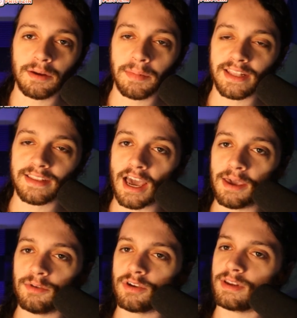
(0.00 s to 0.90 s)
bit of
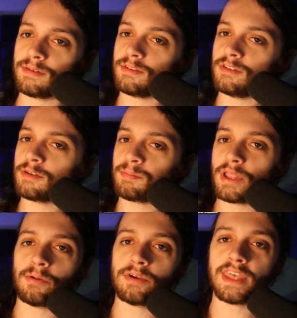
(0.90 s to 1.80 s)
time. You can you can
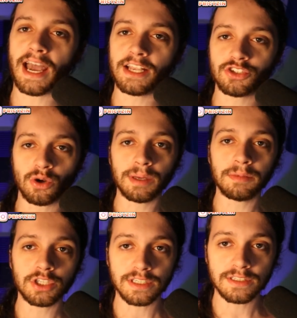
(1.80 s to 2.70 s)
play with it, add your own
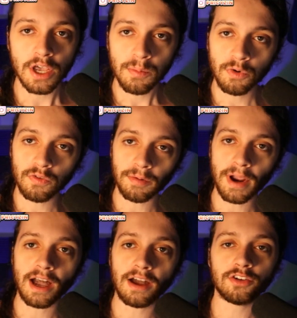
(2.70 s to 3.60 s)
images, move it
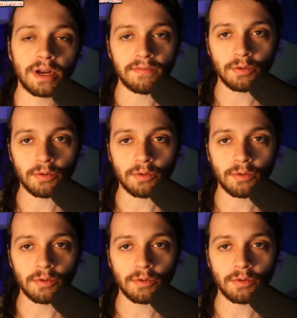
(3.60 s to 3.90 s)
around, do whatever you